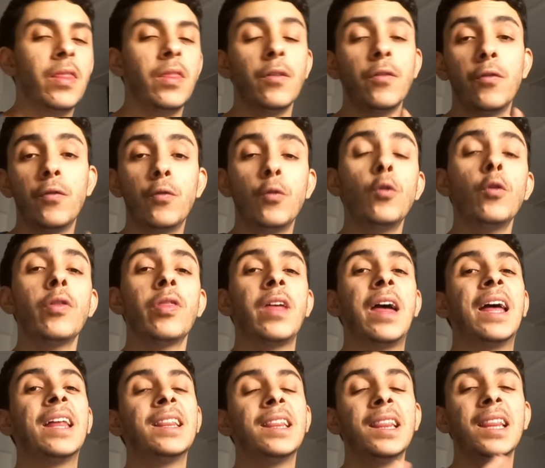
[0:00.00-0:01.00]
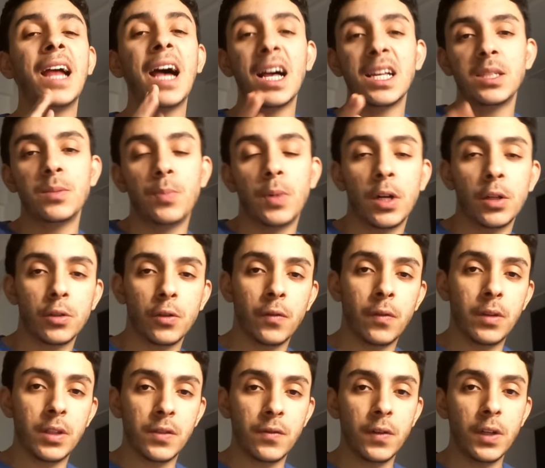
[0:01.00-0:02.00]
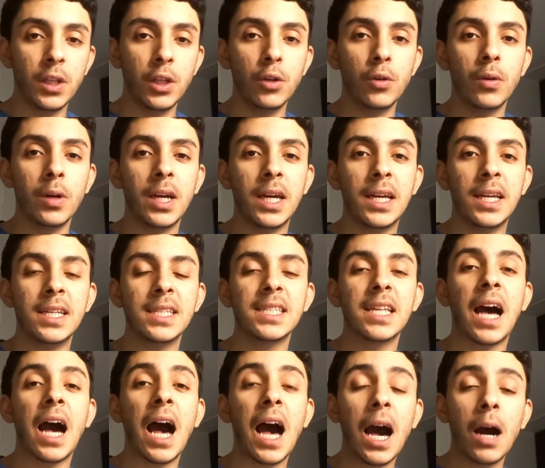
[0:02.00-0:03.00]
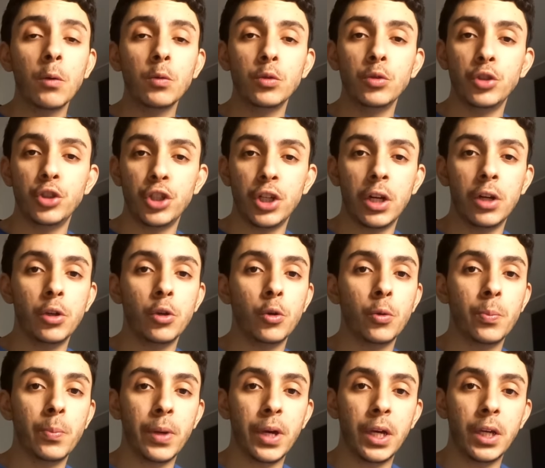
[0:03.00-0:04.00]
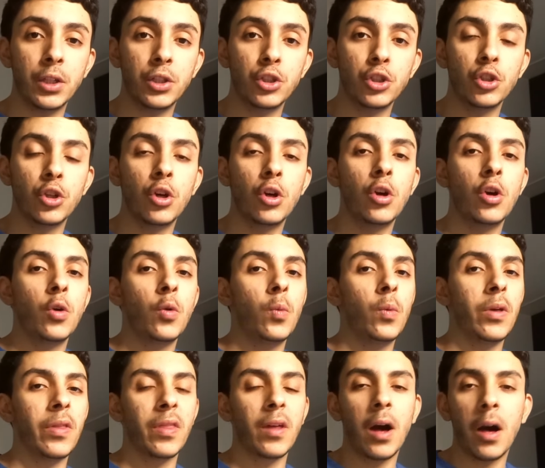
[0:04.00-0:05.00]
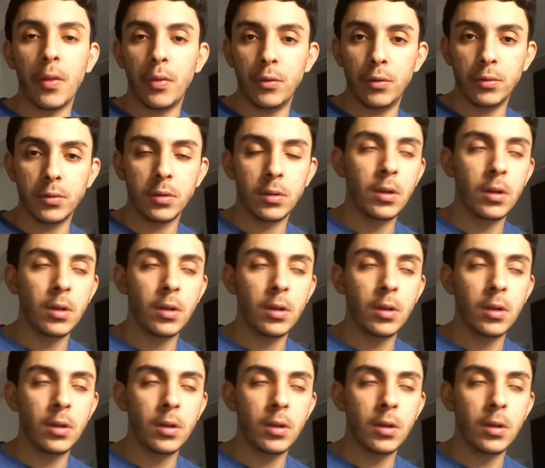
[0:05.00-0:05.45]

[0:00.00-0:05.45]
The fourth and last part of this video is how to share your page with others.